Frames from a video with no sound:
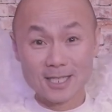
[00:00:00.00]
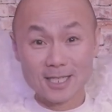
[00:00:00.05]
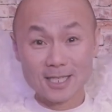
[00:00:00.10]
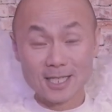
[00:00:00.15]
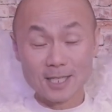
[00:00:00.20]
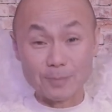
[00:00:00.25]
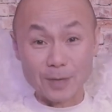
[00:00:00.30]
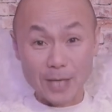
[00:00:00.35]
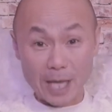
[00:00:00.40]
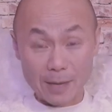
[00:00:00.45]

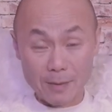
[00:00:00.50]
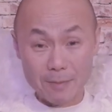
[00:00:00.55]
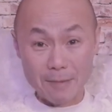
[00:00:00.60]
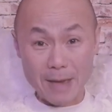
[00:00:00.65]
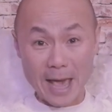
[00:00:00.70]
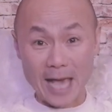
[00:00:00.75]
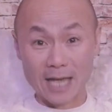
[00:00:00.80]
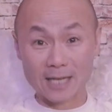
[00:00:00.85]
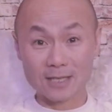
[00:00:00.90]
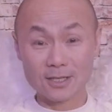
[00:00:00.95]
he became a
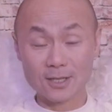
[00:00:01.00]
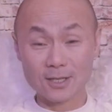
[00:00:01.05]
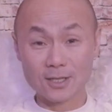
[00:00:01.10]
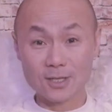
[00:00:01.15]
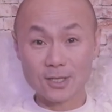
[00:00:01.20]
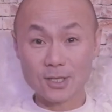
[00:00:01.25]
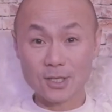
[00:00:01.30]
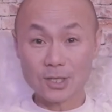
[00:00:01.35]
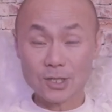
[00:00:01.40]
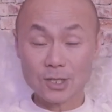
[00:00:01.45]
man
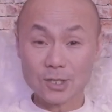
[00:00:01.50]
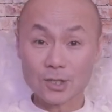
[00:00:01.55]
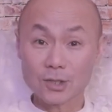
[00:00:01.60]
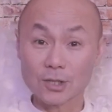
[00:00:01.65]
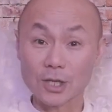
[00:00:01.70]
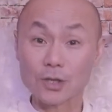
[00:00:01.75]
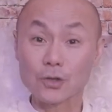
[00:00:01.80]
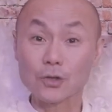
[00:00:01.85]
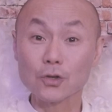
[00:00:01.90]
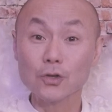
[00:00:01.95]
so
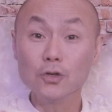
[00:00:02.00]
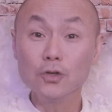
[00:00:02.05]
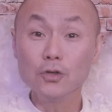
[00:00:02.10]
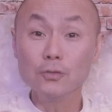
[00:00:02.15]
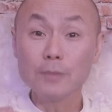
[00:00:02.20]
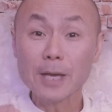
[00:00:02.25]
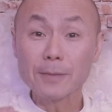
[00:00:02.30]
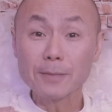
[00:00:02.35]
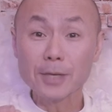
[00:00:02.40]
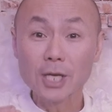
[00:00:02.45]
that you
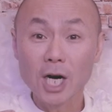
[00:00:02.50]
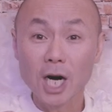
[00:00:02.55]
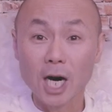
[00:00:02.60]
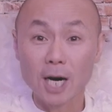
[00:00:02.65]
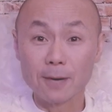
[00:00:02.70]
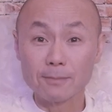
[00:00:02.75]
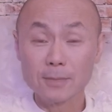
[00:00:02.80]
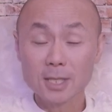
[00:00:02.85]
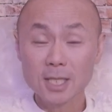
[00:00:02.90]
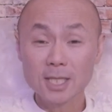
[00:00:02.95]
may
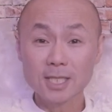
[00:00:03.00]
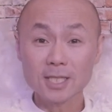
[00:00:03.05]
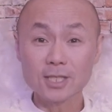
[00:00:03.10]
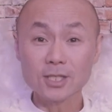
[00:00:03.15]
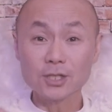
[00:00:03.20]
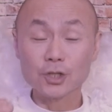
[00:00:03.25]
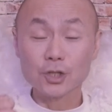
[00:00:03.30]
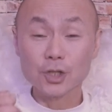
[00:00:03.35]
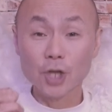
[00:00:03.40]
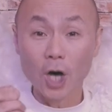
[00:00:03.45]
become
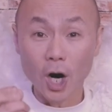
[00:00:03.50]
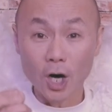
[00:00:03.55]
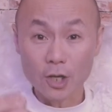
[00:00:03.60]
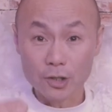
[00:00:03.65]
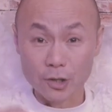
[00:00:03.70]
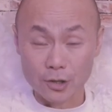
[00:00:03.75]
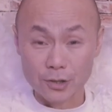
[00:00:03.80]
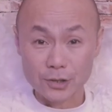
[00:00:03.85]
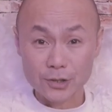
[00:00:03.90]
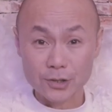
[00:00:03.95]

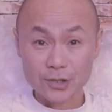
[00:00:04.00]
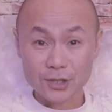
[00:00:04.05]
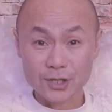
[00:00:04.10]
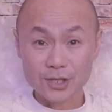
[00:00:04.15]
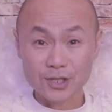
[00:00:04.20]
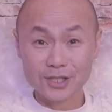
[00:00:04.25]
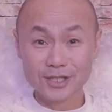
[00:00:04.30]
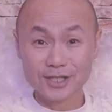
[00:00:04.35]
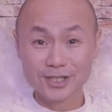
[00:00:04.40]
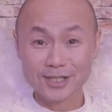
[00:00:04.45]

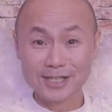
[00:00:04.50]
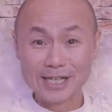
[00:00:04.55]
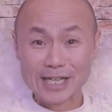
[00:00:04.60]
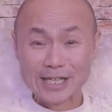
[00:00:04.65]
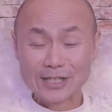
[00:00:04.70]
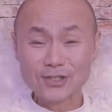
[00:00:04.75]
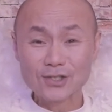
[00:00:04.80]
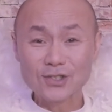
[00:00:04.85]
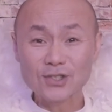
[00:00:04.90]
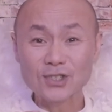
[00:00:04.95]
daughters,
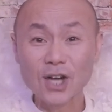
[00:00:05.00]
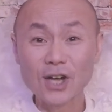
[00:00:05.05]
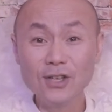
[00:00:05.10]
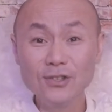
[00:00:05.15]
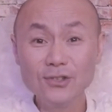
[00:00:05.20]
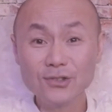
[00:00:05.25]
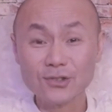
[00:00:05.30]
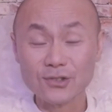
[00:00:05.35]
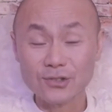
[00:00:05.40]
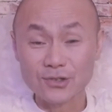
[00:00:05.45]

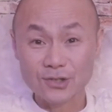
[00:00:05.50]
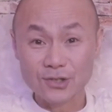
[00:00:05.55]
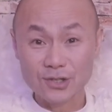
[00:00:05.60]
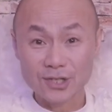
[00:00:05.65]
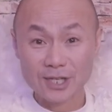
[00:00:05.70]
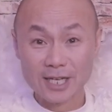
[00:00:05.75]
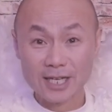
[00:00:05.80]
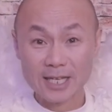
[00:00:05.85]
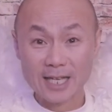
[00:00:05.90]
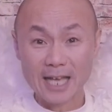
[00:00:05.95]
sons,
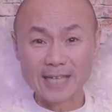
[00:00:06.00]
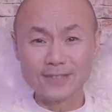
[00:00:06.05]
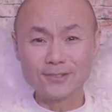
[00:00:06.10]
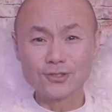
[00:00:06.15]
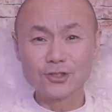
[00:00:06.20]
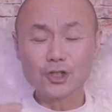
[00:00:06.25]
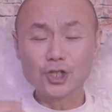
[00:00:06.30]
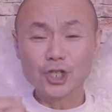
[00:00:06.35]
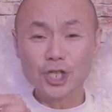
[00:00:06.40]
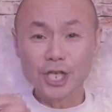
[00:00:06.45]

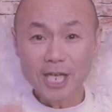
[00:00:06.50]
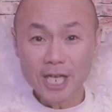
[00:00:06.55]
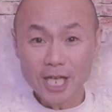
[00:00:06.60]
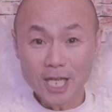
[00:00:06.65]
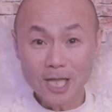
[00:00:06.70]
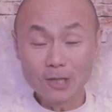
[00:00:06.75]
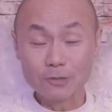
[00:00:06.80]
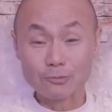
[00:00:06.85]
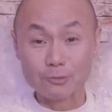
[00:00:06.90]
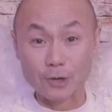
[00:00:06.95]
and
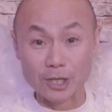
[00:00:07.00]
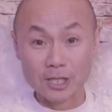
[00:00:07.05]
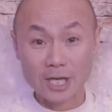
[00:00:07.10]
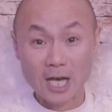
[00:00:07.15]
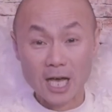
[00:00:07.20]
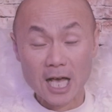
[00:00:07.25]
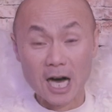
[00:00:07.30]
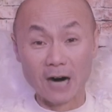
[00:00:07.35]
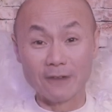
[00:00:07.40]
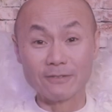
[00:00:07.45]
children
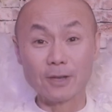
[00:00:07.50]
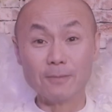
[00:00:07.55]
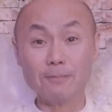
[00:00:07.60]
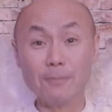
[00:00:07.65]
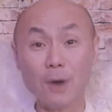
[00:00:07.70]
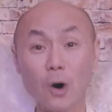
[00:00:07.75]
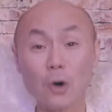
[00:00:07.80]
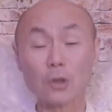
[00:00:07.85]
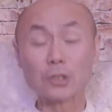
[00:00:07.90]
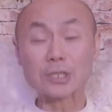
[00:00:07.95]
of the
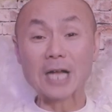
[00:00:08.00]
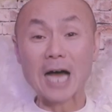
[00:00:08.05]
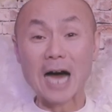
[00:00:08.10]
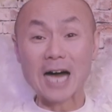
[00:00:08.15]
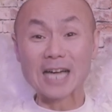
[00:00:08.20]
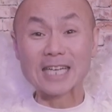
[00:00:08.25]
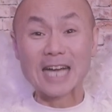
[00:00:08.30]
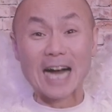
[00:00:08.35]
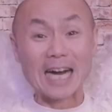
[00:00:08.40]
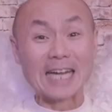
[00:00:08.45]
Most
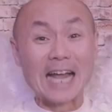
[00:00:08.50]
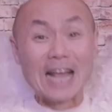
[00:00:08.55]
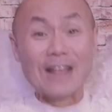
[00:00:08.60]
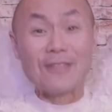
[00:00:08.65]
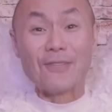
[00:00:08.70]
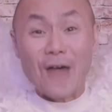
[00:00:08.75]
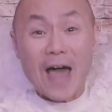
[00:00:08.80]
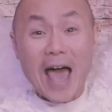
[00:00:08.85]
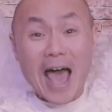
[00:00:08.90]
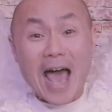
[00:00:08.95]
High God.
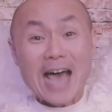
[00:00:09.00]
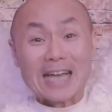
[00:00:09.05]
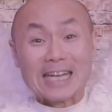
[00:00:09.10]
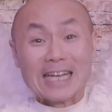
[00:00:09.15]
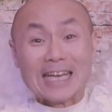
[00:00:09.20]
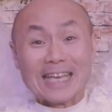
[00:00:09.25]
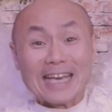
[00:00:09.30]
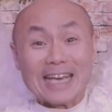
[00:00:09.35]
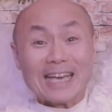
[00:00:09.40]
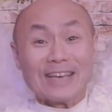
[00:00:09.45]

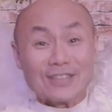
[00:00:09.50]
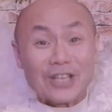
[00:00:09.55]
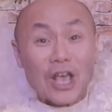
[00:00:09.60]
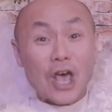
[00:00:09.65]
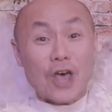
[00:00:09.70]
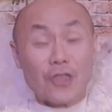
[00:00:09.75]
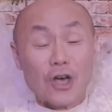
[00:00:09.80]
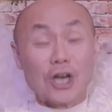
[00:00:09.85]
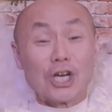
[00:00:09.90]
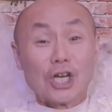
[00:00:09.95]
That is
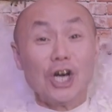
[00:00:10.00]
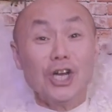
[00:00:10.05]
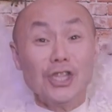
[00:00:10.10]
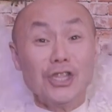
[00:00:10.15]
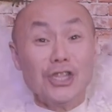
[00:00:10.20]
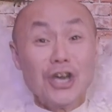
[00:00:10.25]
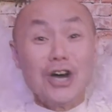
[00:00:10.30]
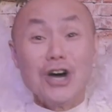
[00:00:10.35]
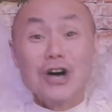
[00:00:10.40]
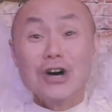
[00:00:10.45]
the good
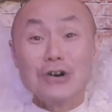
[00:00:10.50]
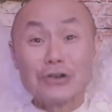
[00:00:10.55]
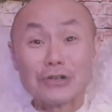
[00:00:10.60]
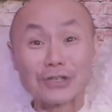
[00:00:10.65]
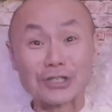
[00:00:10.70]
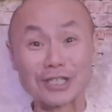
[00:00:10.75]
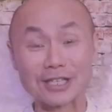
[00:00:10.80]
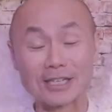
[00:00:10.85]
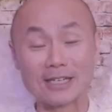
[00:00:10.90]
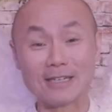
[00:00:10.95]

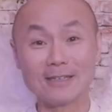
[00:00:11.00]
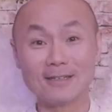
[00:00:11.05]
news.